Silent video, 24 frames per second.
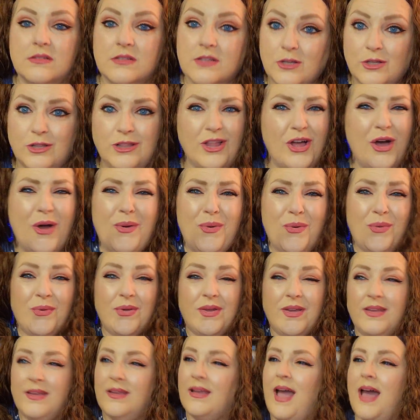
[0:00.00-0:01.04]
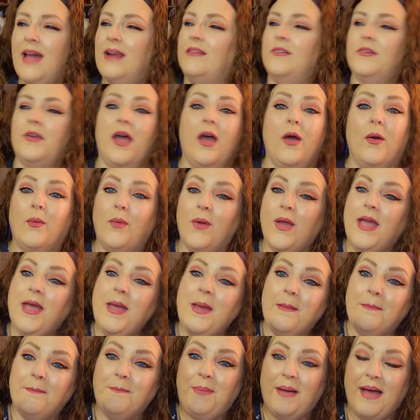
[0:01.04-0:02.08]
cloak. I don't know.
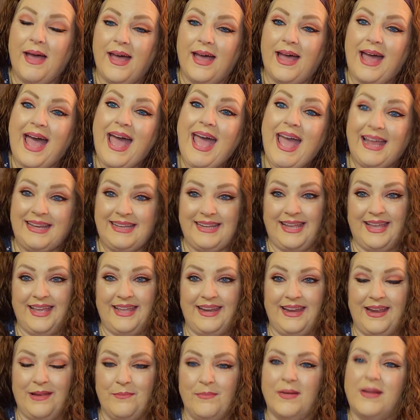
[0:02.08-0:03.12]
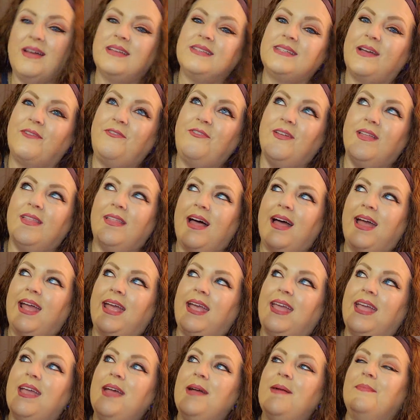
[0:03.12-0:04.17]
But I had to get him because I feel
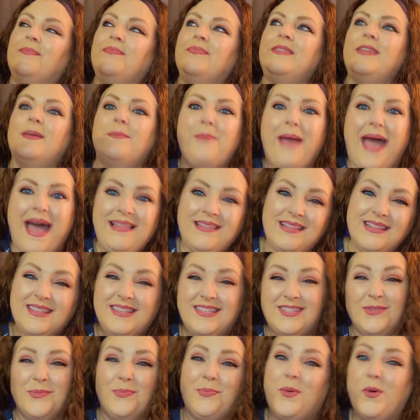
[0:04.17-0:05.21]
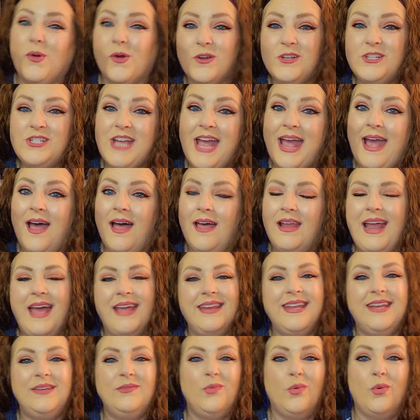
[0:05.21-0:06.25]
like to balance the porch out, I
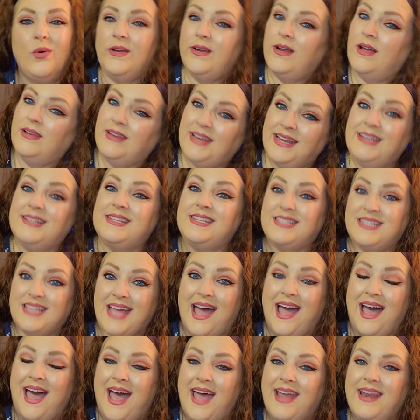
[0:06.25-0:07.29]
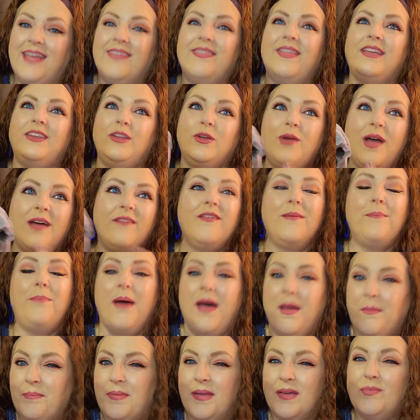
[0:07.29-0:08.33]
need one on each side. And they do have a
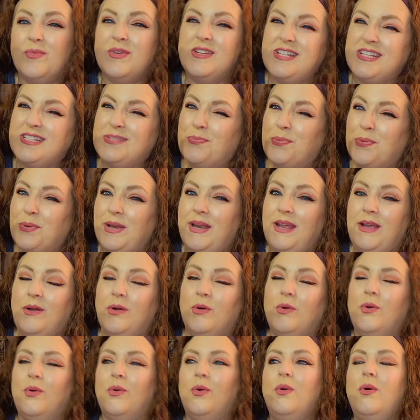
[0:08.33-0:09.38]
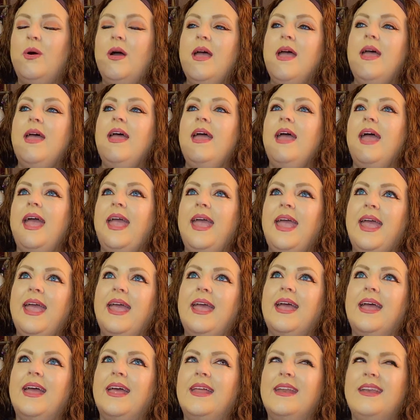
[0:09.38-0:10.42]
pumpkin, which is pretty cool.
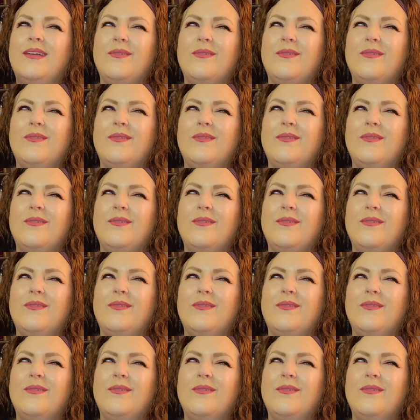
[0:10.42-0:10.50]
And